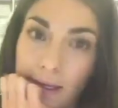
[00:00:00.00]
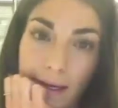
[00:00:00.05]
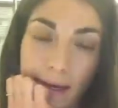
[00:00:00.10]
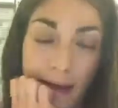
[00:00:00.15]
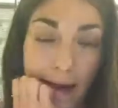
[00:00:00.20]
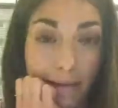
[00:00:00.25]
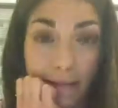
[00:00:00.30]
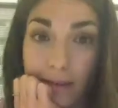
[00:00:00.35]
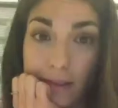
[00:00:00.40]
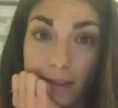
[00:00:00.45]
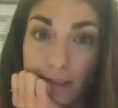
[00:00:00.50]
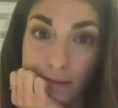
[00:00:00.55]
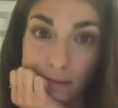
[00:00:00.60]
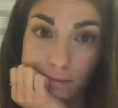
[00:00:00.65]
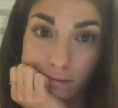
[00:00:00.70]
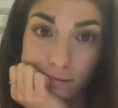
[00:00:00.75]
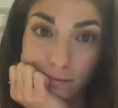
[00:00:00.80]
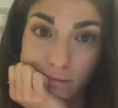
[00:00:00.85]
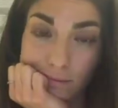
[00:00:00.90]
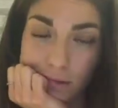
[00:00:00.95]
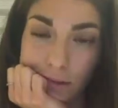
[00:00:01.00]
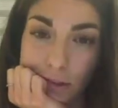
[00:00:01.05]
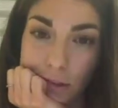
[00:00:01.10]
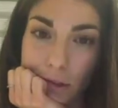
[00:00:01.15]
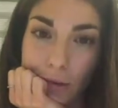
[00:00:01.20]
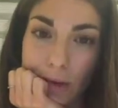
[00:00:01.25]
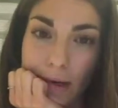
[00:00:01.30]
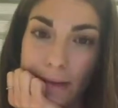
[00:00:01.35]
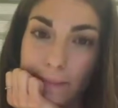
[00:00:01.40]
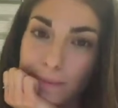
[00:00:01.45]
I haven't.
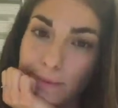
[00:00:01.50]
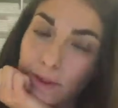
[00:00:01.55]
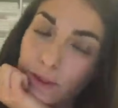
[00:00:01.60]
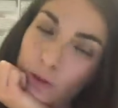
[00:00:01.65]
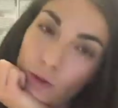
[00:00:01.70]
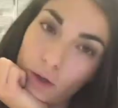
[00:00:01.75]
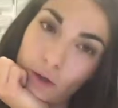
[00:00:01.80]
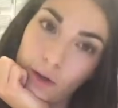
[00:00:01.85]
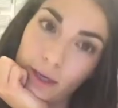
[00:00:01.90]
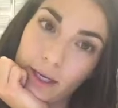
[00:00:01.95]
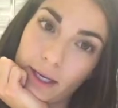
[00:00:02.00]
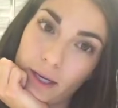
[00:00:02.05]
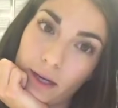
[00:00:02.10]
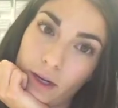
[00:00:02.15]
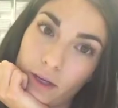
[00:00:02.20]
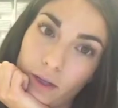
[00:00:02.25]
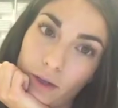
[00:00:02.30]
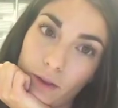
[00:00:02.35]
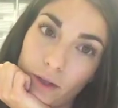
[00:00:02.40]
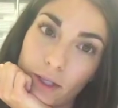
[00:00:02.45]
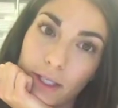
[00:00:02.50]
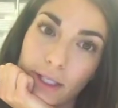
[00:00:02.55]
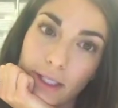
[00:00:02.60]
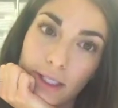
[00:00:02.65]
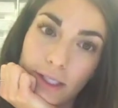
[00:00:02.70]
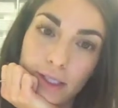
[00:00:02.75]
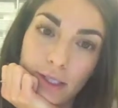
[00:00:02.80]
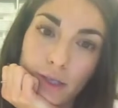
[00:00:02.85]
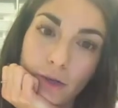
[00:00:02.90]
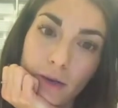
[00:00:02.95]
So I'm sorry. Are you
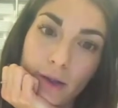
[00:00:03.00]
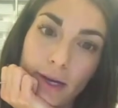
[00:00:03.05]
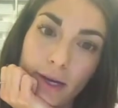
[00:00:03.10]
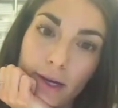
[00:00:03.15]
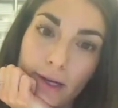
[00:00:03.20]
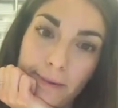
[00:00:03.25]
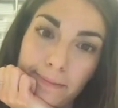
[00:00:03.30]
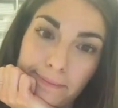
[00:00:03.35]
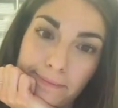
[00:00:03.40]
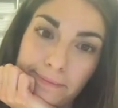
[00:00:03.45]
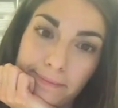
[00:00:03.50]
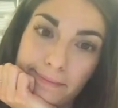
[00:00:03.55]
looking to go there?